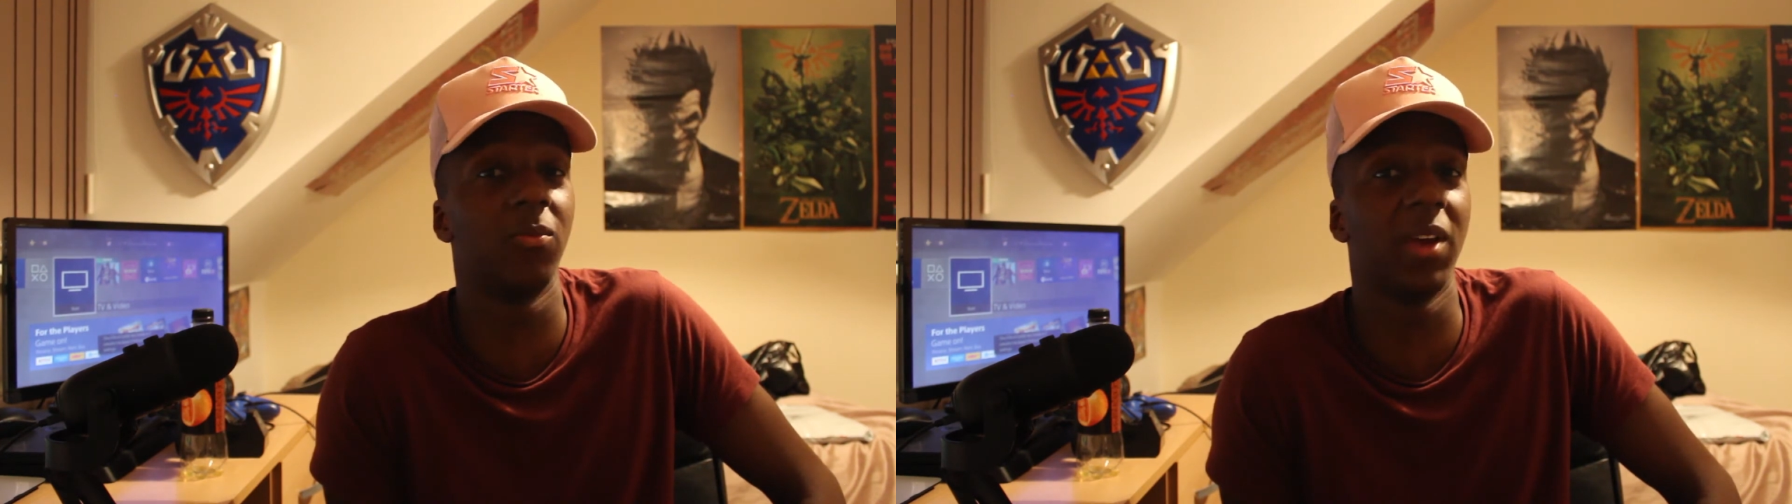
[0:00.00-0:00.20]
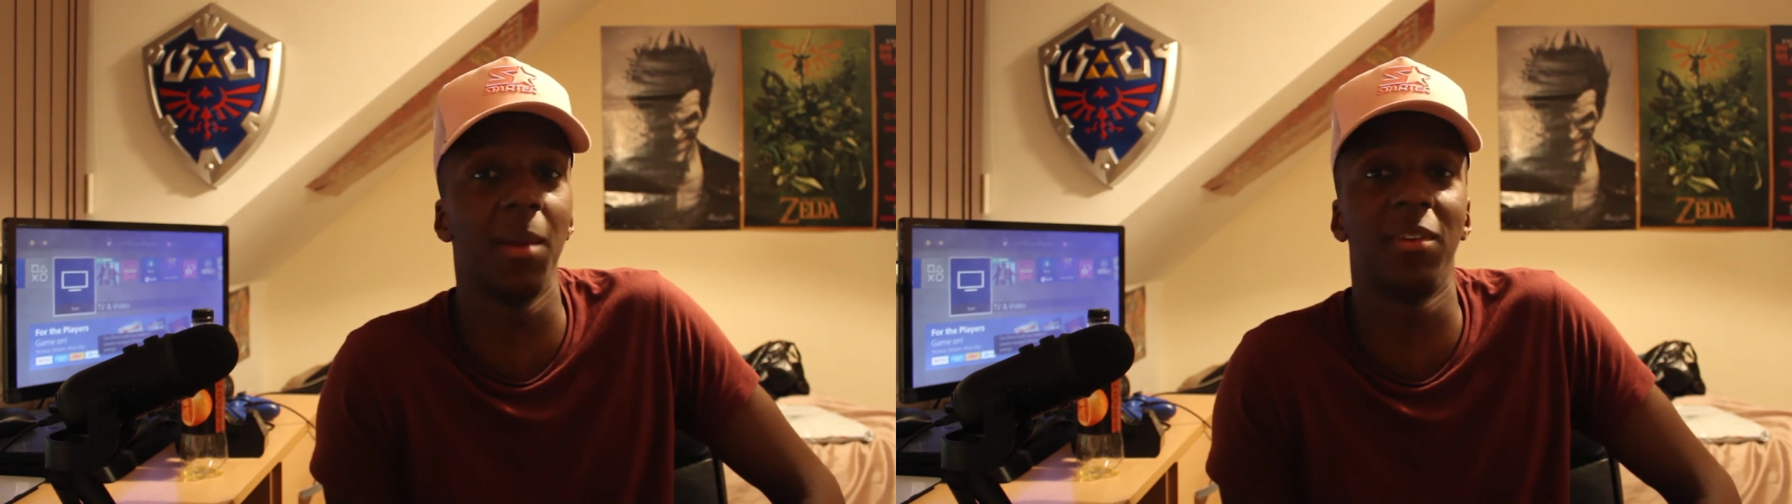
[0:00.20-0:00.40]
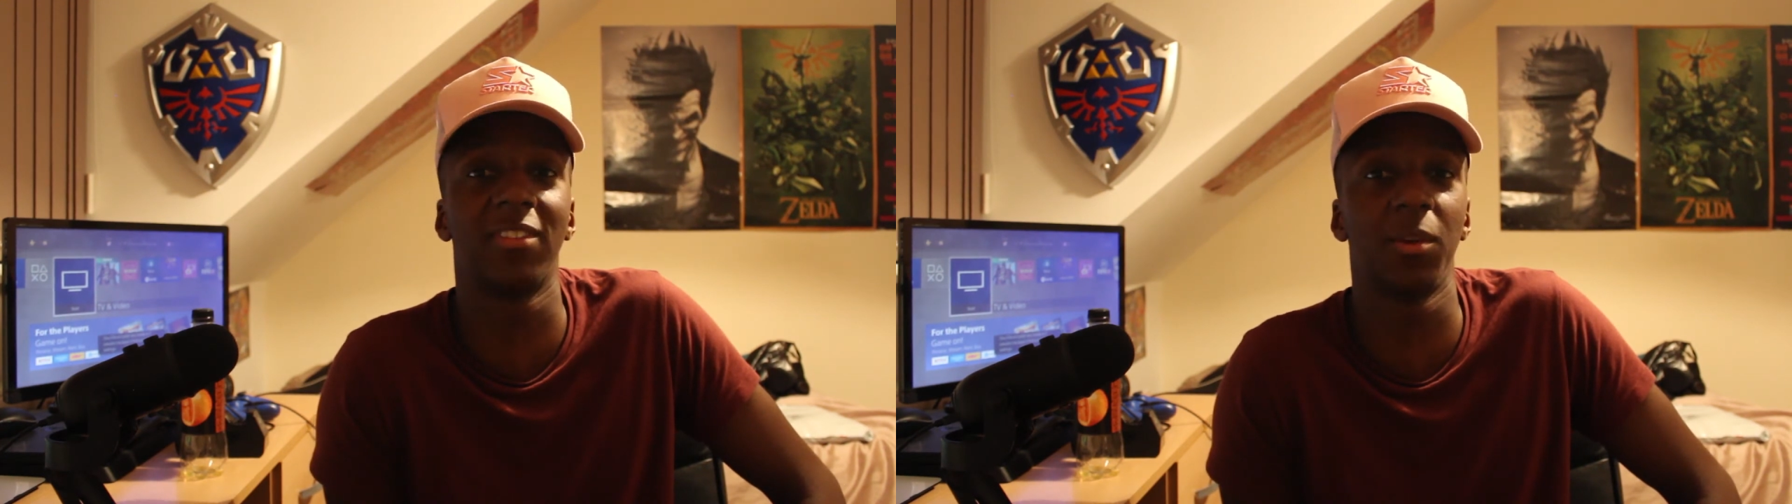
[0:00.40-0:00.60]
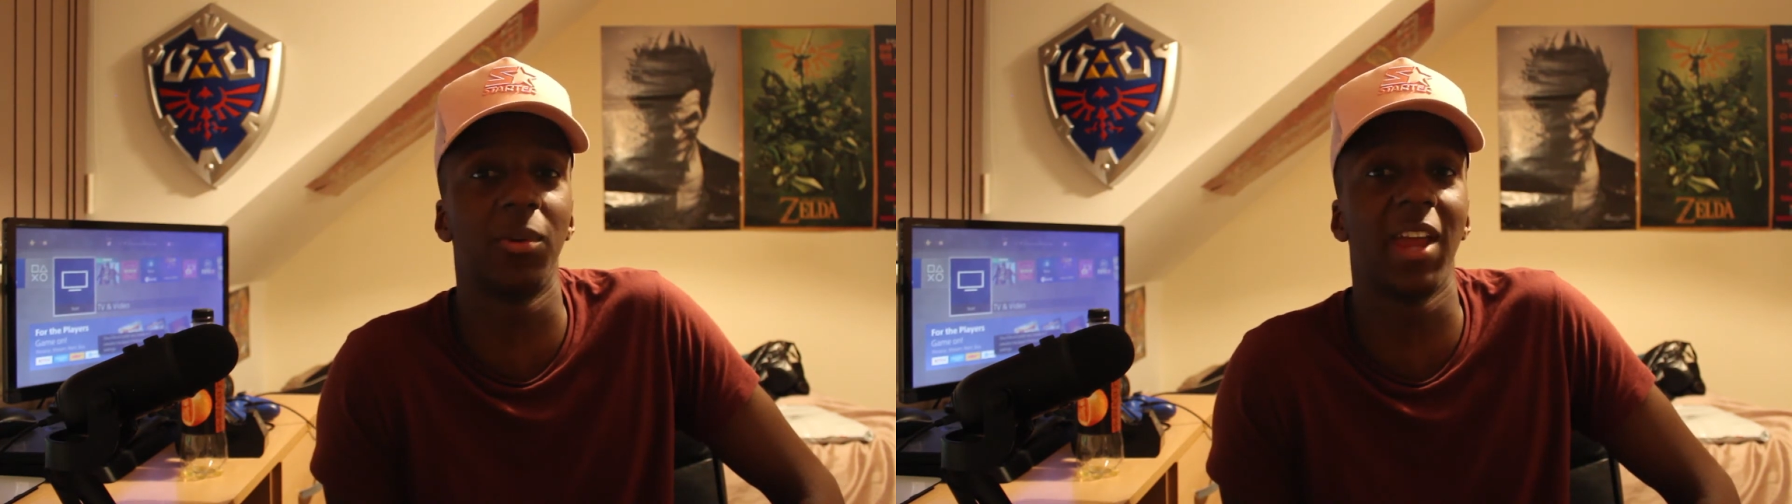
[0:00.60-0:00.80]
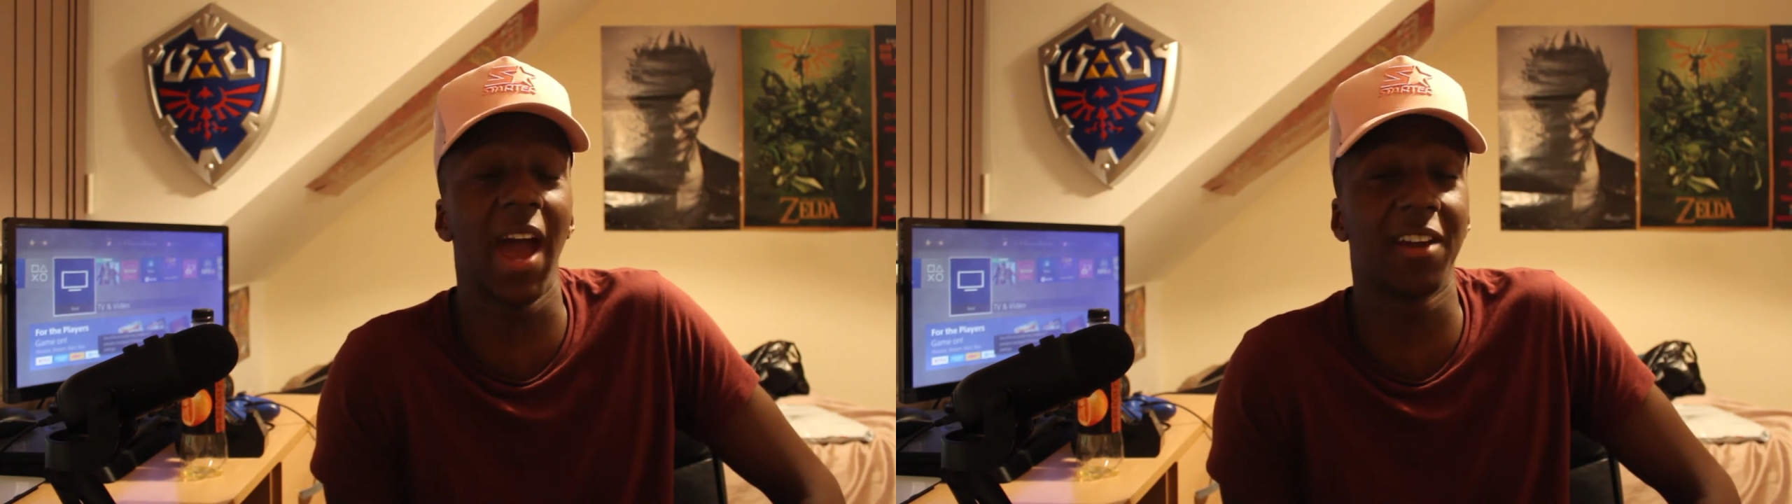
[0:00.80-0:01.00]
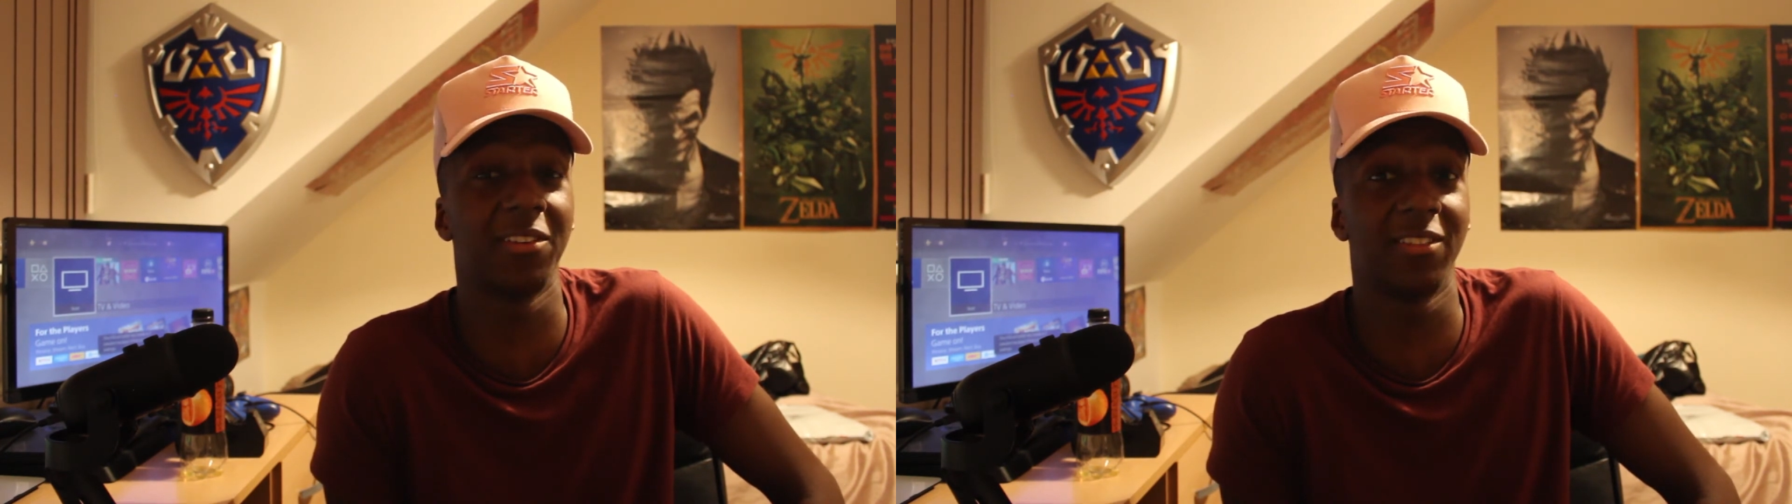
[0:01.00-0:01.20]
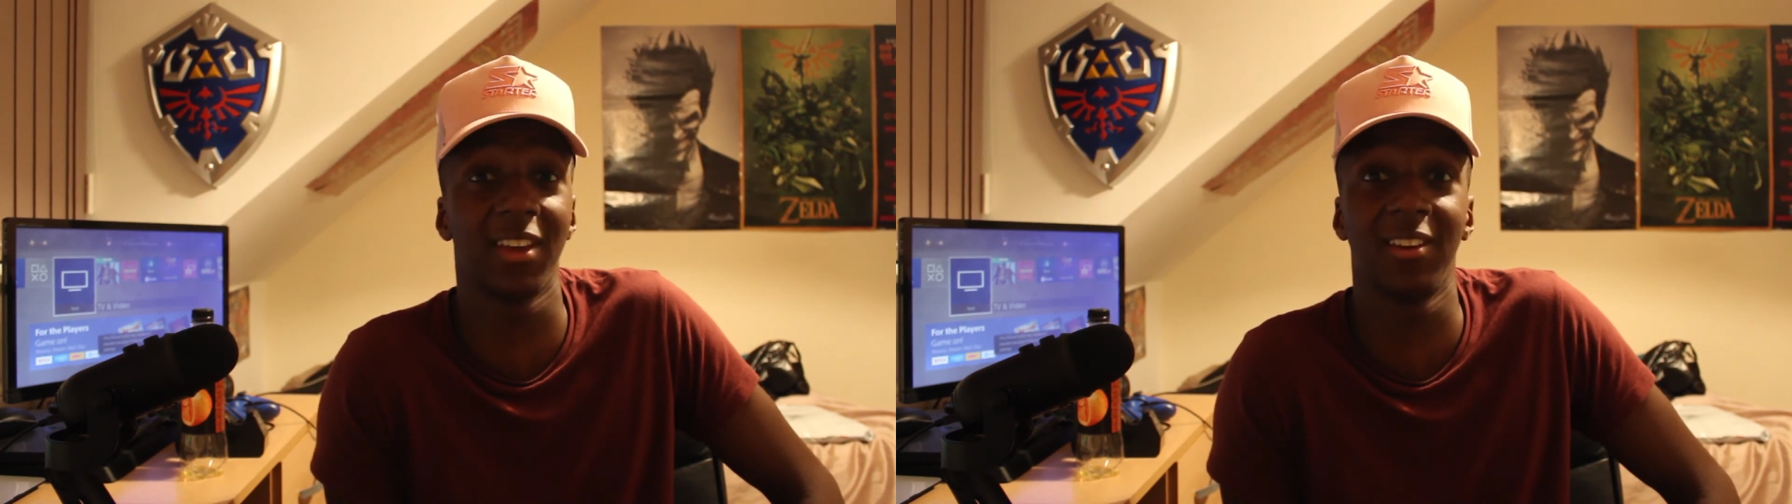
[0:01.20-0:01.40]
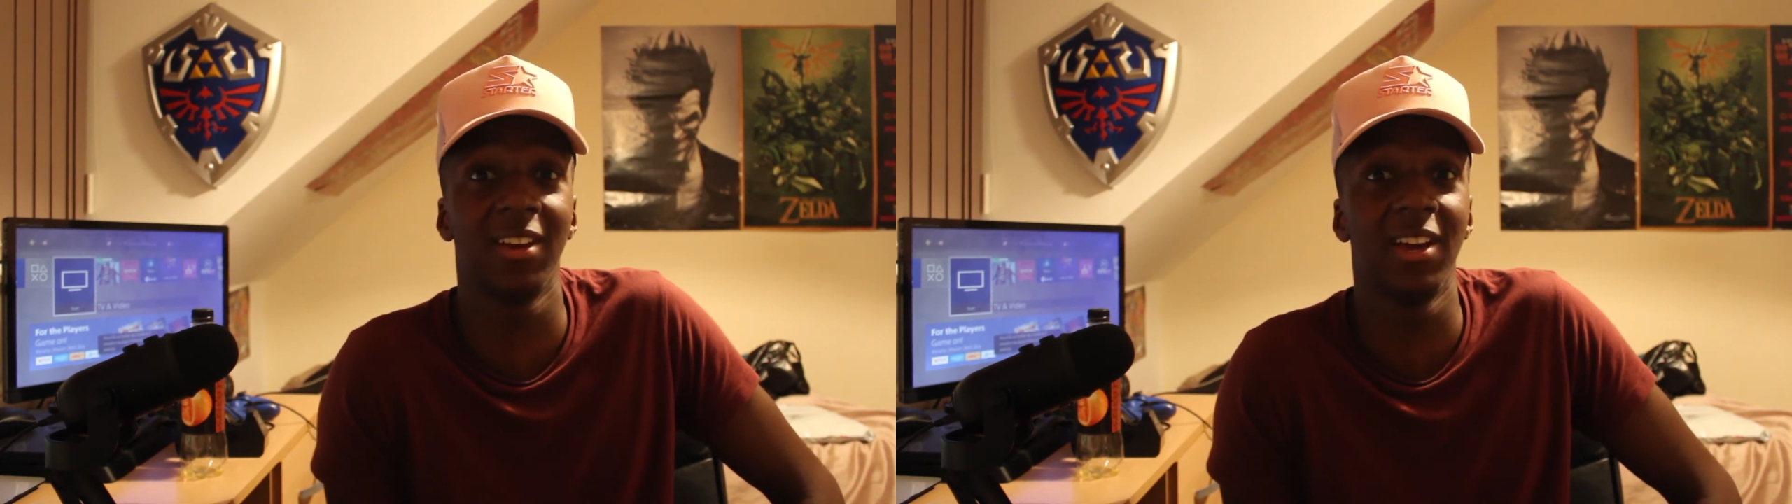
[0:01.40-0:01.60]
gamers said what they actually
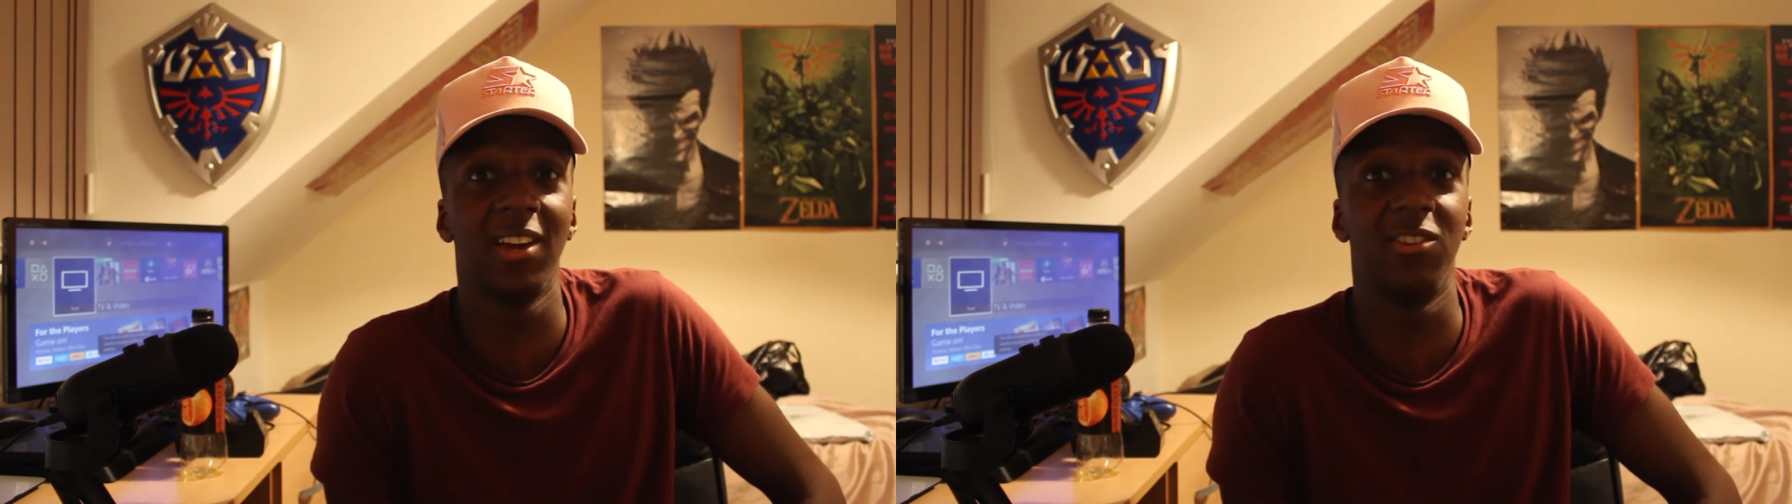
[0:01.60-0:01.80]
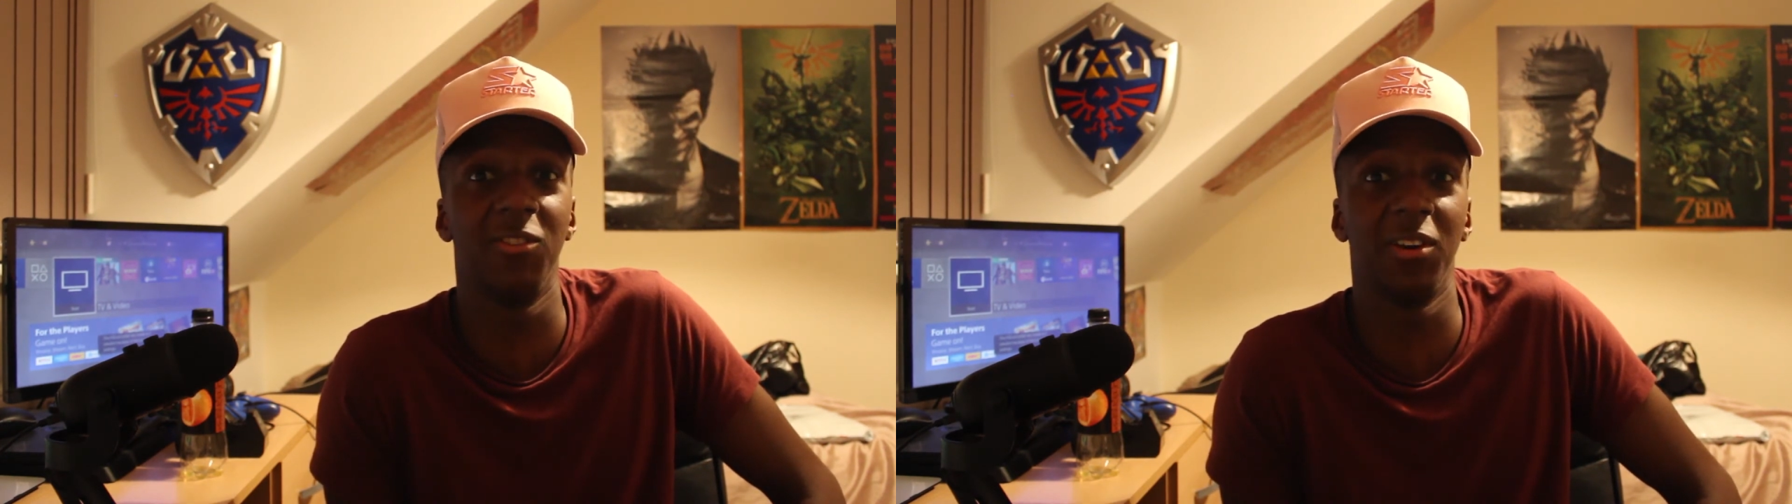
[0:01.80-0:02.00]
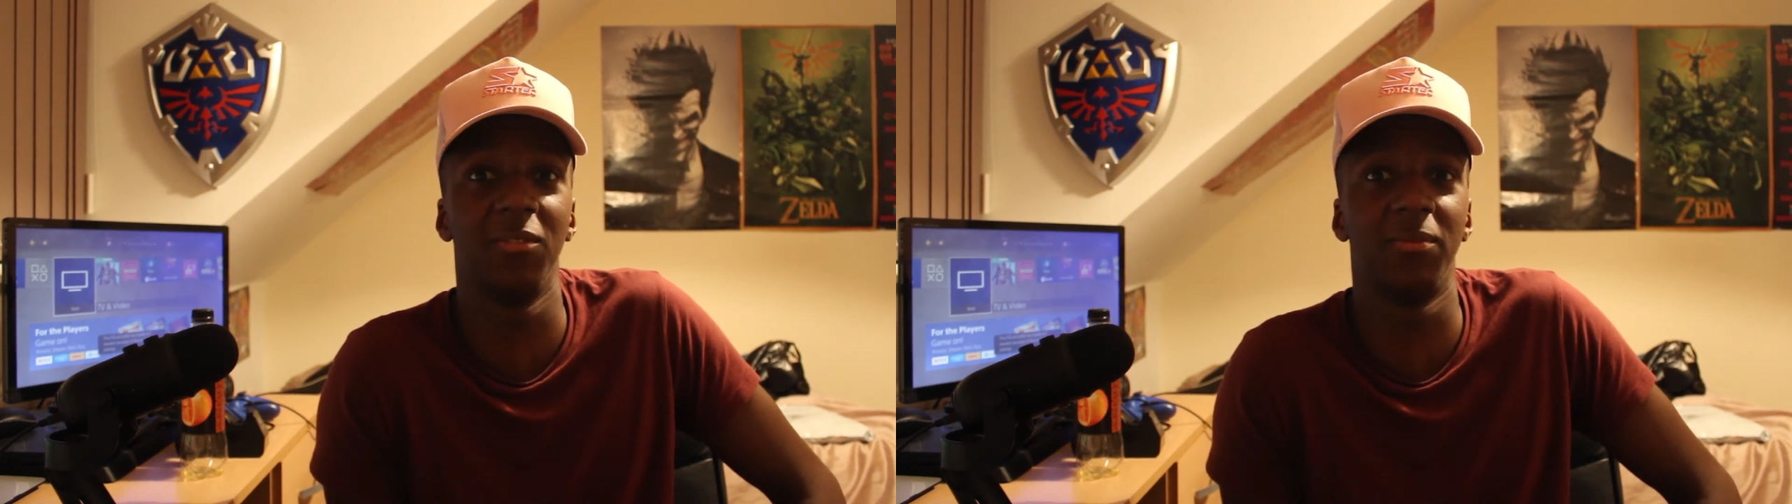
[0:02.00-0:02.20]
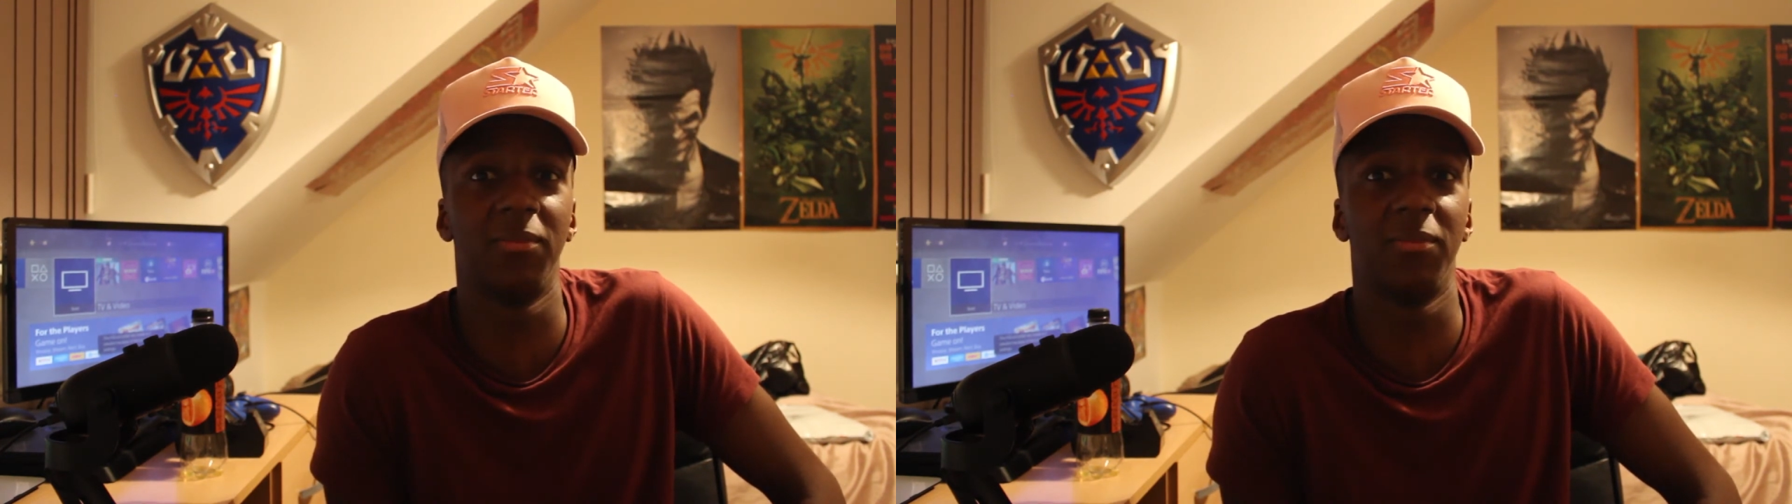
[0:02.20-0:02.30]
said during